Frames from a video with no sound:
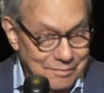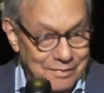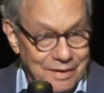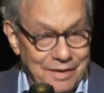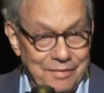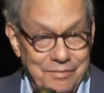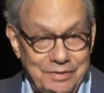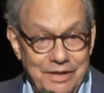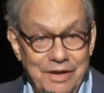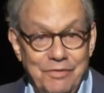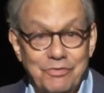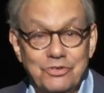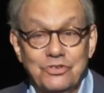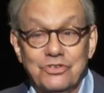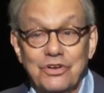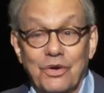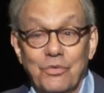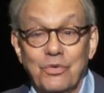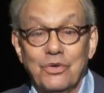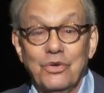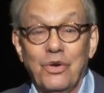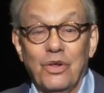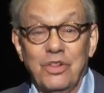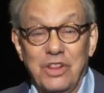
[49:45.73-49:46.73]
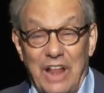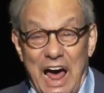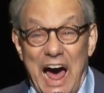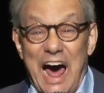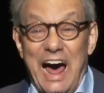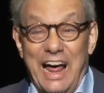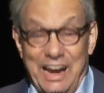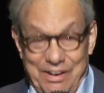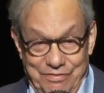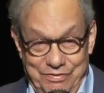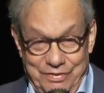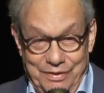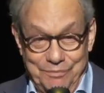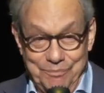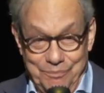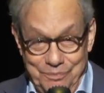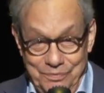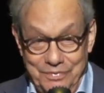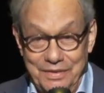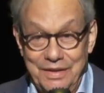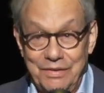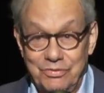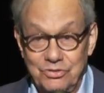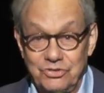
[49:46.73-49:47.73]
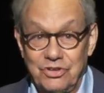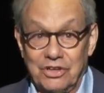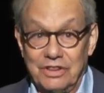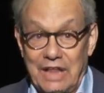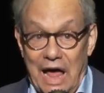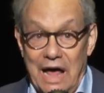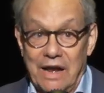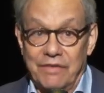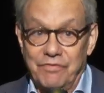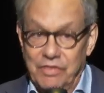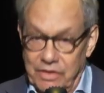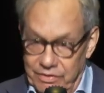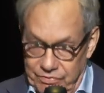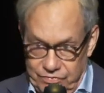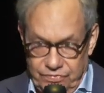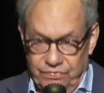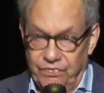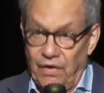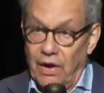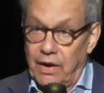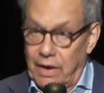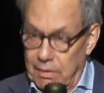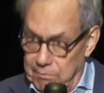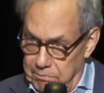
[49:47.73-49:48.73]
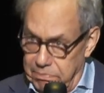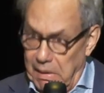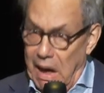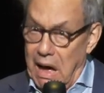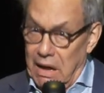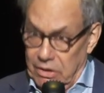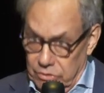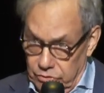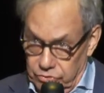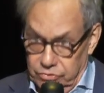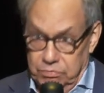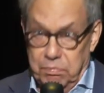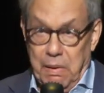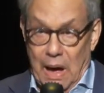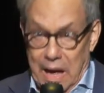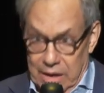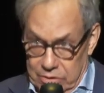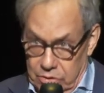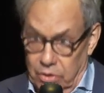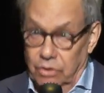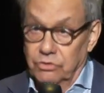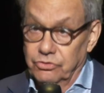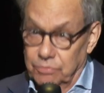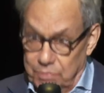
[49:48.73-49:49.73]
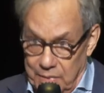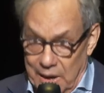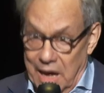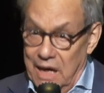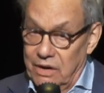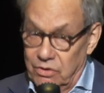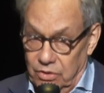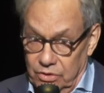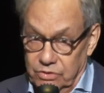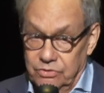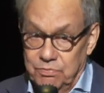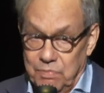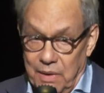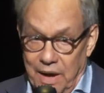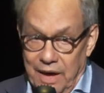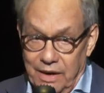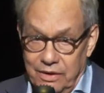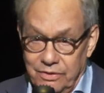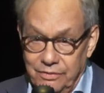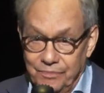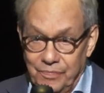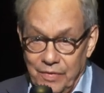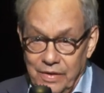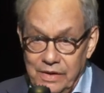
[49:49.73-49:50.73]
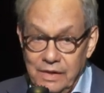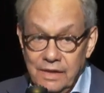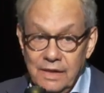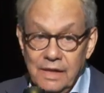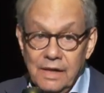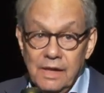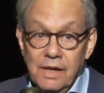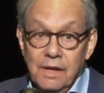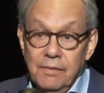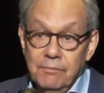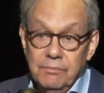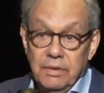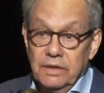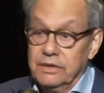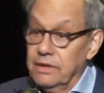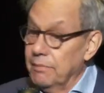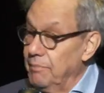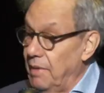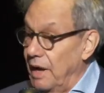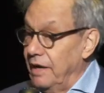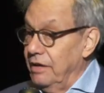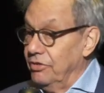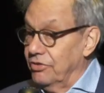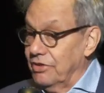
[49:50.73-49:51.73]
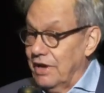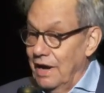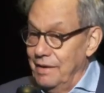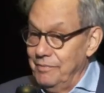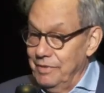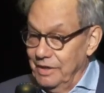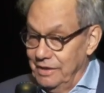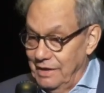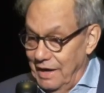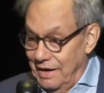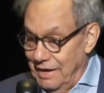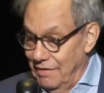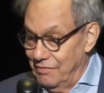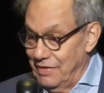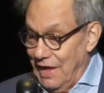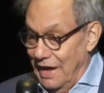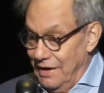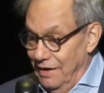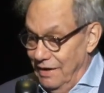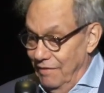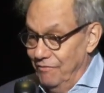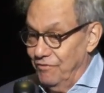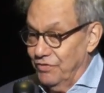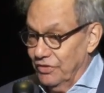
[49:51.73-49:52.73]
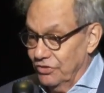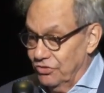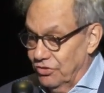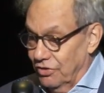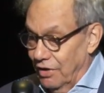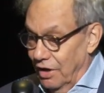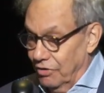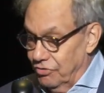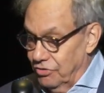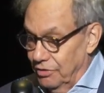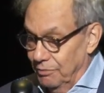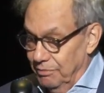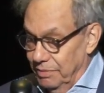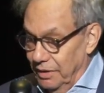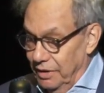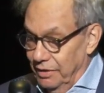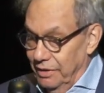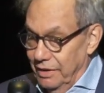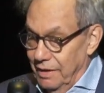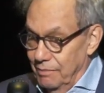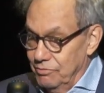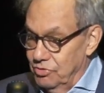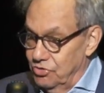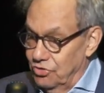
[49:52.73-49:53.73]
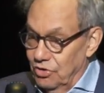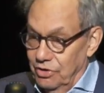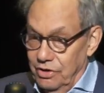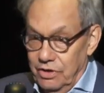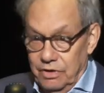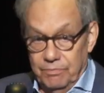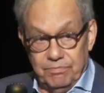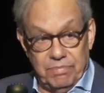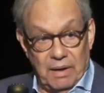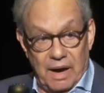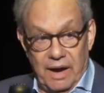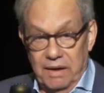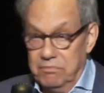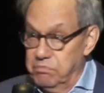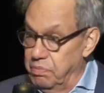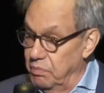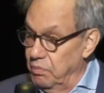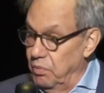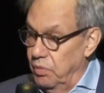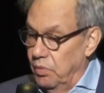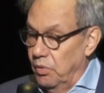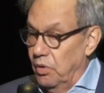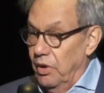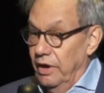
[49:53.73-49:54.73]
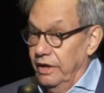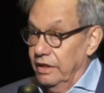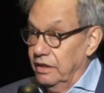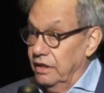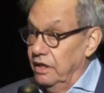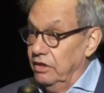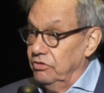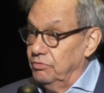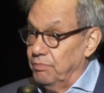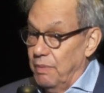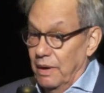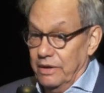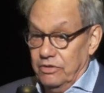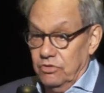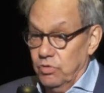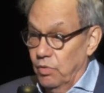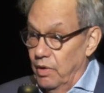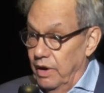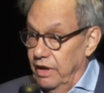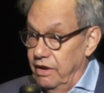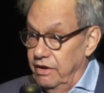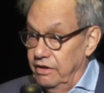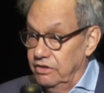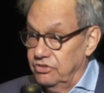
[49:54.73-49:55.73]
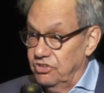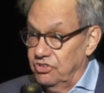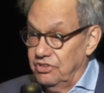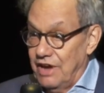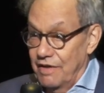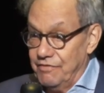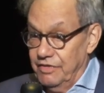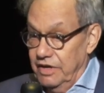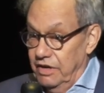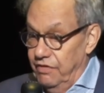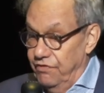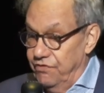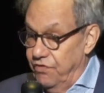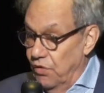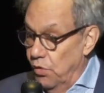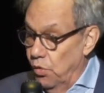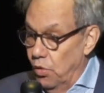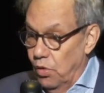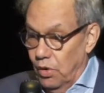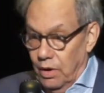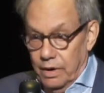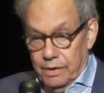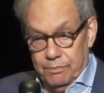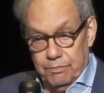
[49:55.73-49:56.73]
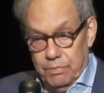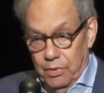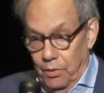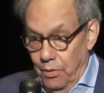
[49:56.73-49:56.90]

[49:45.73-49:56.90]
I mean, there were a lot of them. There was a lot of the fucking potholes. But the money's coming. They have that infrastructure bill, and I'm sure you buy, boy, at least by 2074.